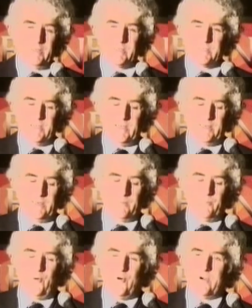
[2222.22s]
distinct and
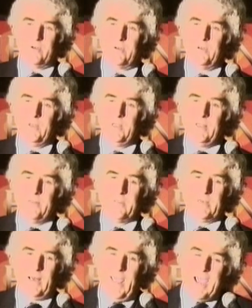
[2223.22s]
important
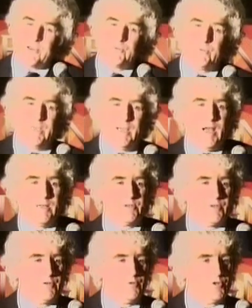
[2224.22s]
that it actually
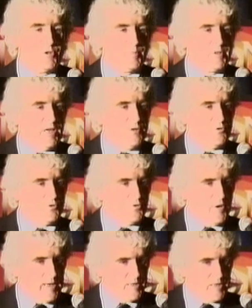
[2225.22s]
constitutes the potential
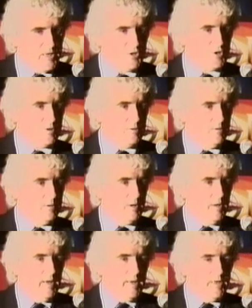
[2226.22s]
transition
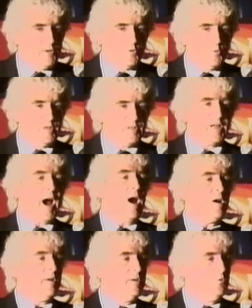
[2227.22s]
into an
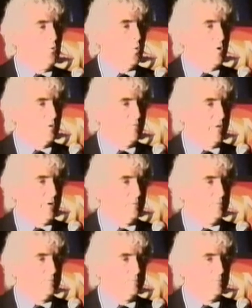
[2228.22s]
entirely new
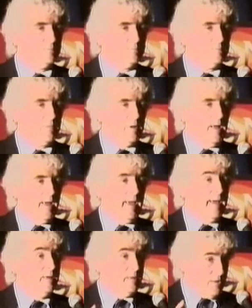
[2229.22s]
worldview,
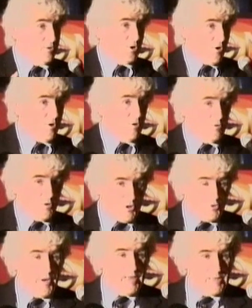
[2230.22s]
and in turn, a
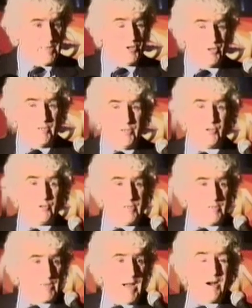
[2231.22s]
transition into
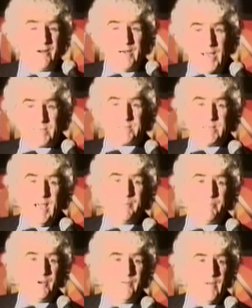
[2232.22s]
the entire next
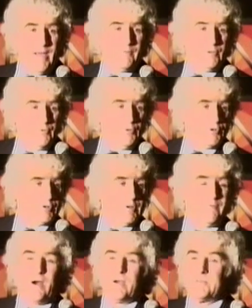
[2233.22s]
step of evolution
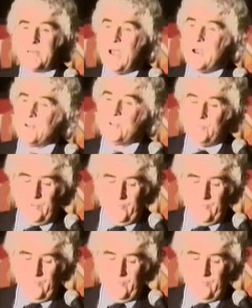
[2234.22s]
of our entire human